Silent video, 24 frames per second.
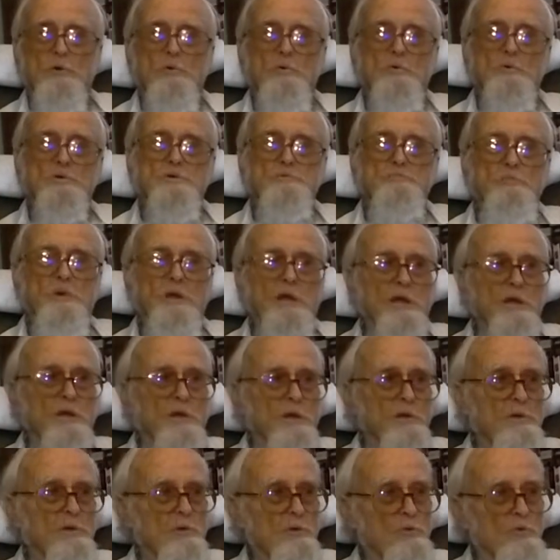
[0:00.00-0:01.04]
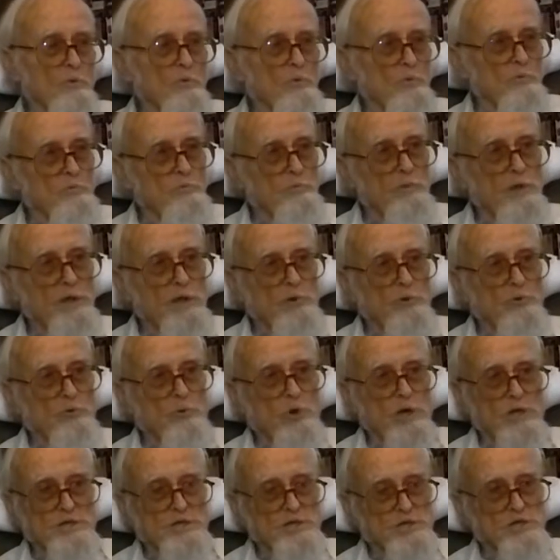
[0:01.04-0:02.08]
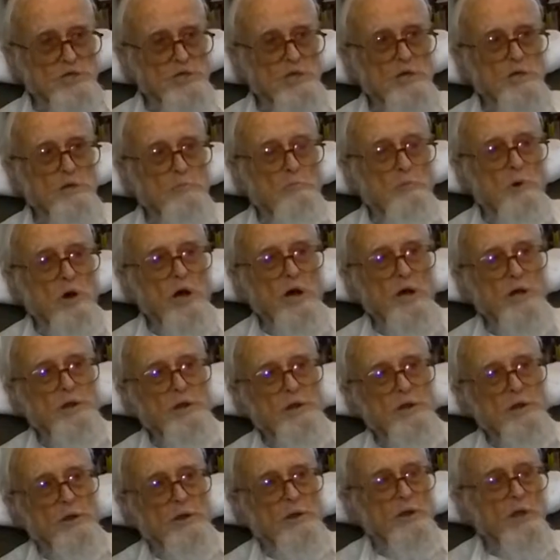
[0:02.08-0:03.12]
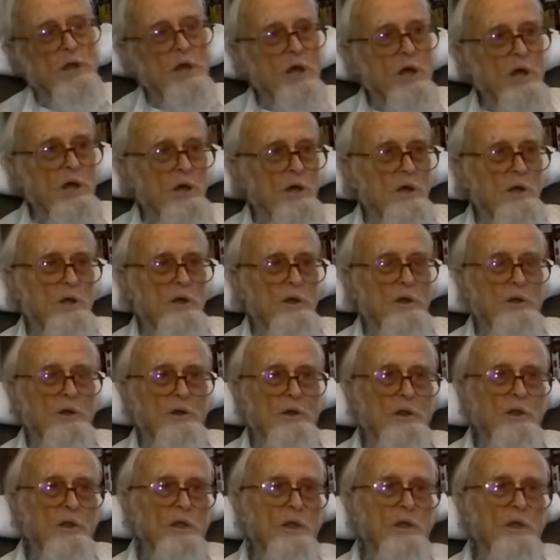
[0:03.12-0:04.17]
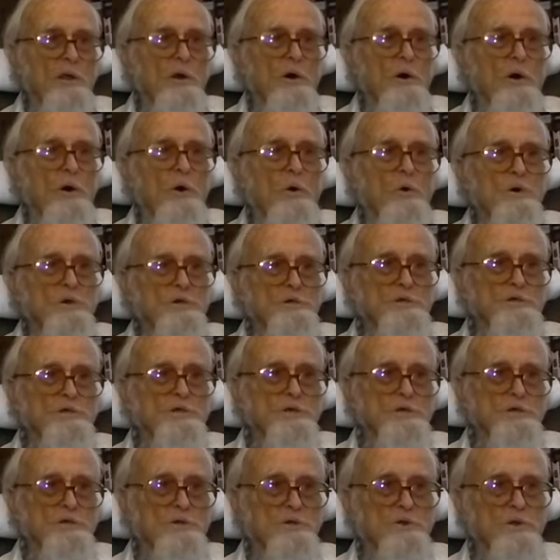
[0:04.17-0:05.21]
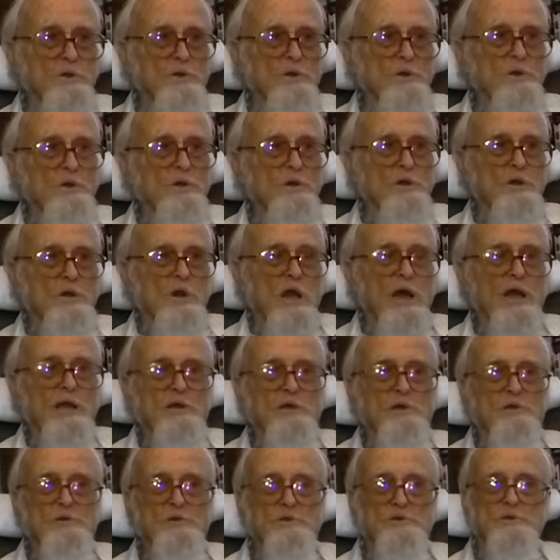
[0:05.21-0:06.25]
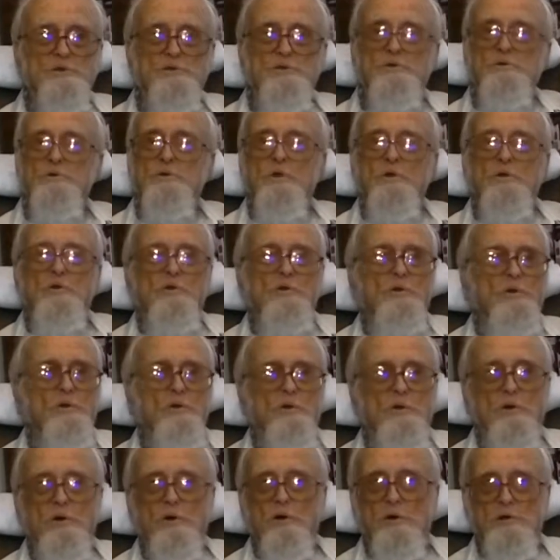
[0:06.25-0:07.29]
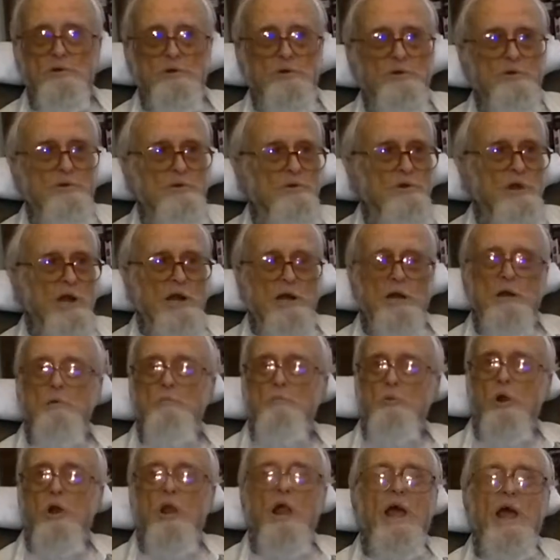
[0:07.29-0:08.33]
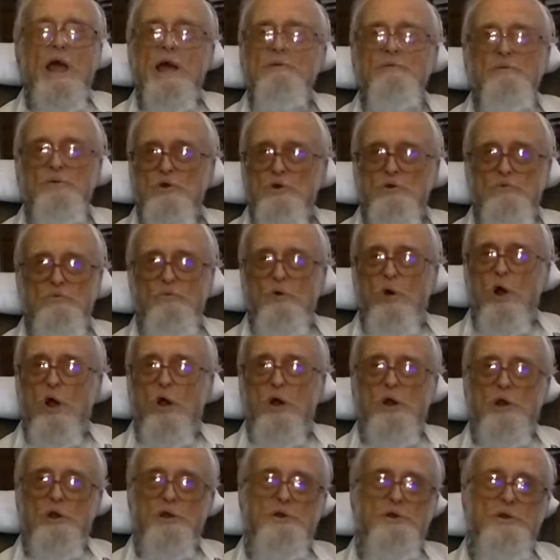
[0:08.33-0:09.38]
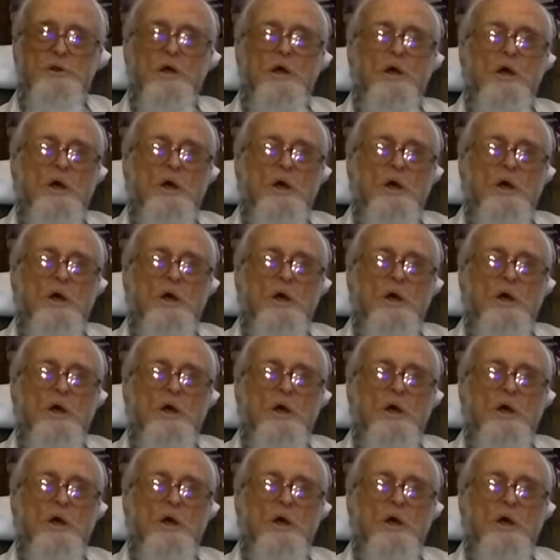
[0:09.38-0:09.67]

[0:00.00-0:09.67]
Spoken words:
There was big ruts in the mud, and oh, it just looked like it was a terrible effort for it.